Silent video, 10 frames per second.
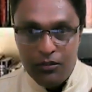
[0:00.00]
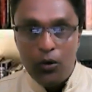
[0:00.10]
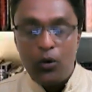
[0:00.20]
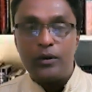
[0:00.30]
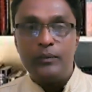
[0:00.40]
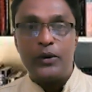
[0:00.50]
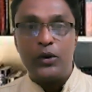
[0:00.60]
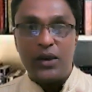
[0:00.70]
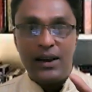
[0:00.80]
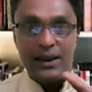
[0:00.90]
phone, you
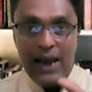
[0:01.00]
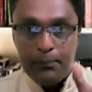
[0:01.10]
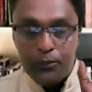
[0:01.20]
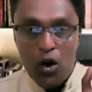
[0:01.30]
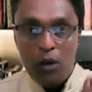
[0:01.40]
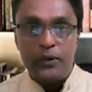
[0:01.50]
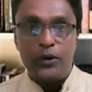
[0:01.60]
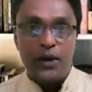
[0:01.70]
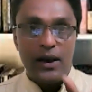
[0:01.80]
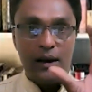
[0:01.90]
take a laptop,
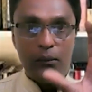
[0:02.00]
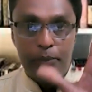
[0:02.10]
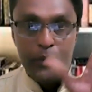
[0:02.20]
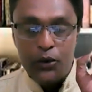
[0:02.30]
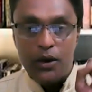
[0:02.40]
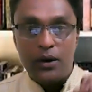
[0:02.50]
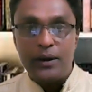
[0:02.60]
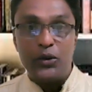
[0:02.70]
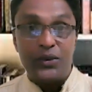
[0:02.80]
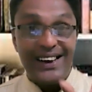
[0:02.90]
you take computer,
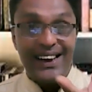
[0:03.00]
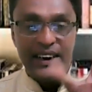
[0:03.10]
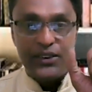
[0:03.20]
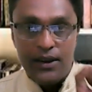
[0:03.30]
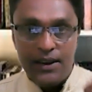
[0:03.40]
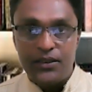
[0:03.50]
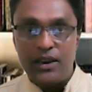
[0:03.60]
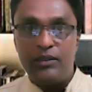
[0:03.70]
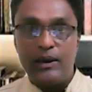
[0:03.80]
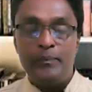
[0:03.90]
you take internet
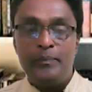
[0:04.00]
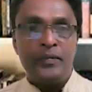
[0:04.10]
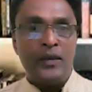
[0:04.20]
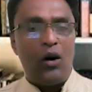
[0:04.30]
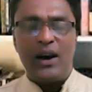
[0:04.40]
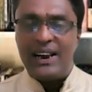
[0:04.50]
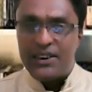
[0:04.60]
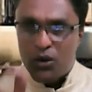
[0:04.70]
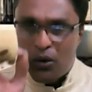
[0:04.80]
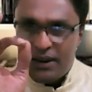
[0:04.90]
TV or
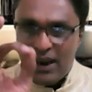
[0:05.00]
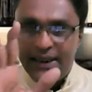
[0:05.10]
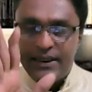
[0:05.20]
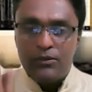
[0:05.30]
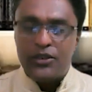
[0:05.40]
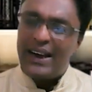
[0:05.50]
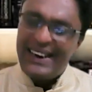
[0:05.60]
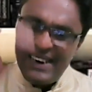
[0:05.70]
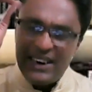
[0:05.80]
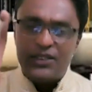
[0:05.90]
electronic items,
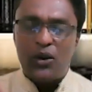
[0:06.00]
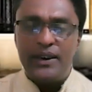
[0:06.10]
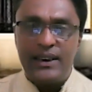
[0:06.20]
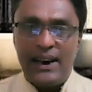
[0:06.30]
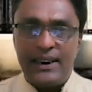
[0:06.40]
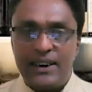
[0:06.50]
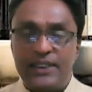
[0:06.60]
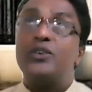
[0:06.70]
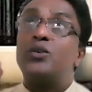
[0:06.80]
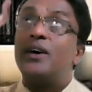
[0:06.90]
any electronic
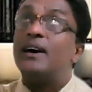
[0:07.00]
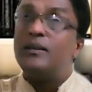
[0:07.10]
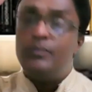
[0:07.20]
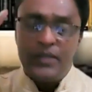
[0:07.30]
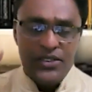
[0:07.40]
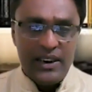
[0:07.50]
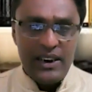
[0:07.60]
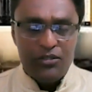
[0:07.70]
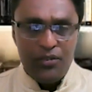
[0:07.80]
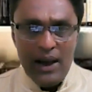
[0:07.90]
gadgets, you take
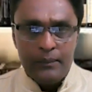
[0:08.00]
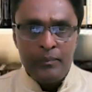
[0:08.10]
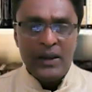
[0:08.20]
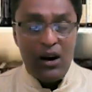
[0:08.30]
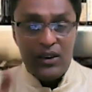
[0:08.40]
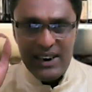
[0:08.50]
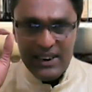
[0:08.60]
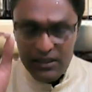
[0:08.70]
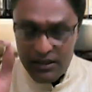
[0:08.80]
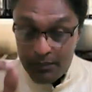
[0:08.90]
ceiling fan or
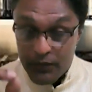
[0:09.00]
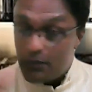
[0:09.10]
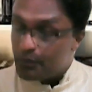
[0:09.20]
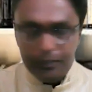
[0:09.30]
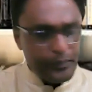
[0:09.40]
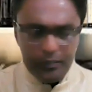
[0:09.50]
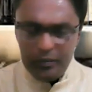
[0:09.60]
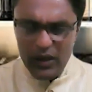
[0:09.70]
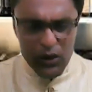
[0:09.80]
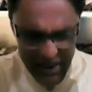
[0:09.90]

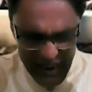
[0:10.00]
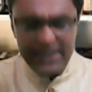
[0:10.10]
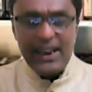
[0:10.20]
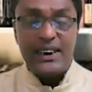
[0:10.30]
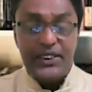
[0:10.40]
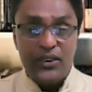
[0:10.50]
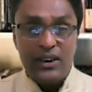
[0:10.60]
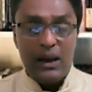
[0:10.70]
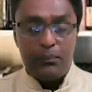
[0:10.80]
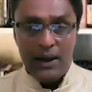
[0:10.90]
you take any
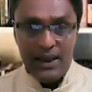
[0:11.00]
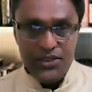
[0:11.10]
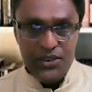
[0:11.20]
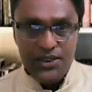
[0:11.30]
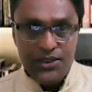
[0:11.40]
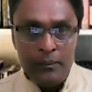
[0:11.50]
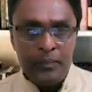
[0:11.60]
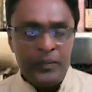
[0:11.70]
electrical appliances,